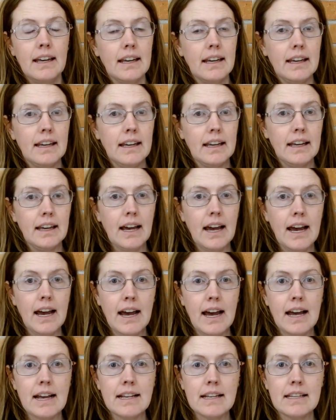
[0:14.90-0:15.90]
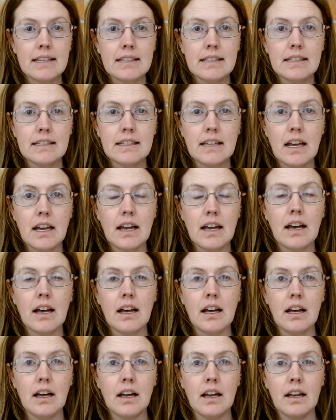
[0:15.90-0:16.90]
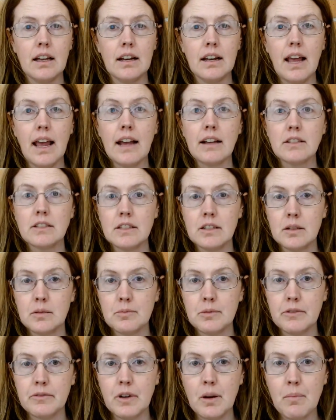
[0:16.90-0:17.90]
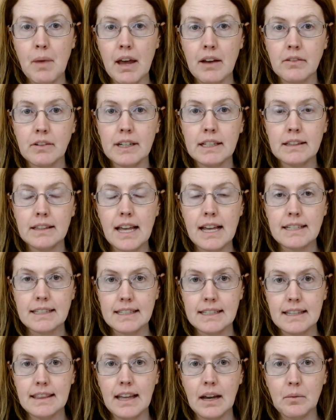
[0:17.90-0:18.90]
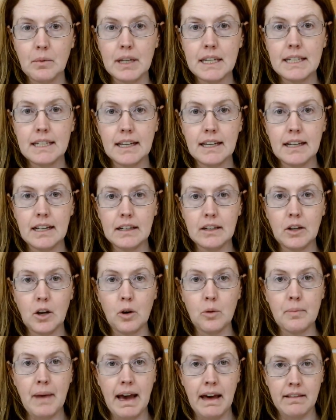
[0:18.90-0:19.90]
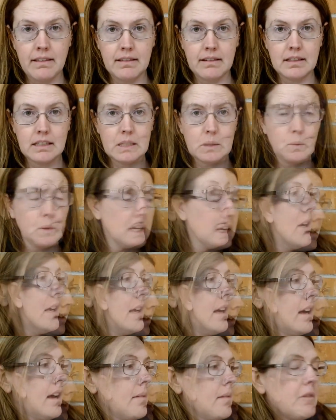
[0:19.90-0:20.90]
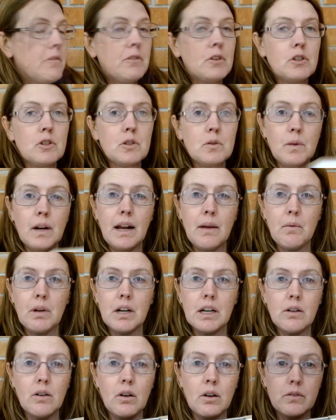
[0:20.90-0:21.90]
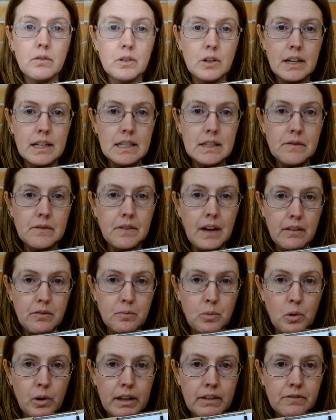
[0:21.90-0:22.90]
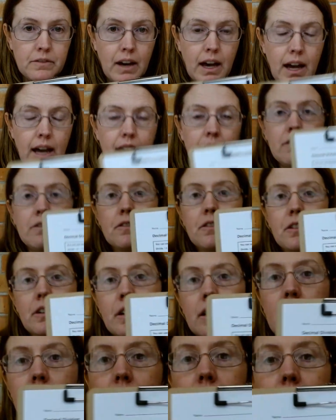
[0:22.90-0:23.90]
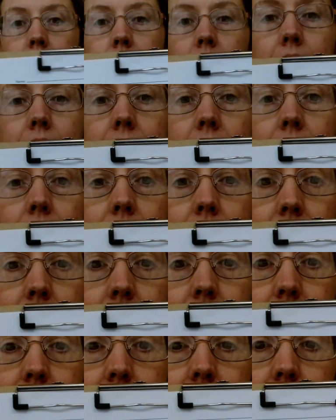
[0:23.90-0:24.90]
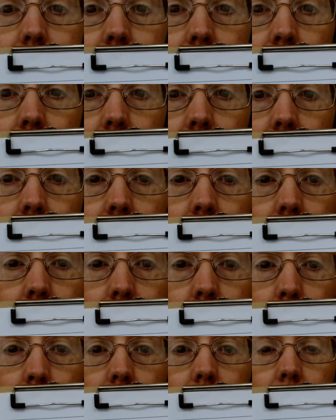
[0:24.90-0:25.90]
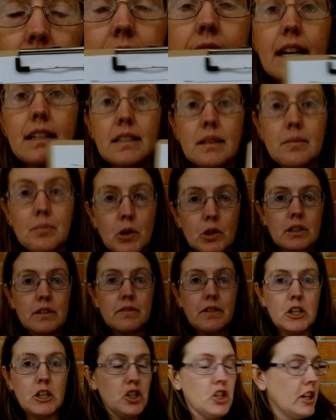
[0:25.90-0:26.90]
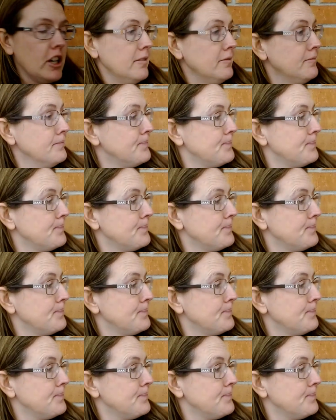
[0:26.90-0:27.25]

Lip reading: It has an excerpt from every lesson that we did in Go Math this week. The first one I want to go over is 5.5. It is the one on decimal division.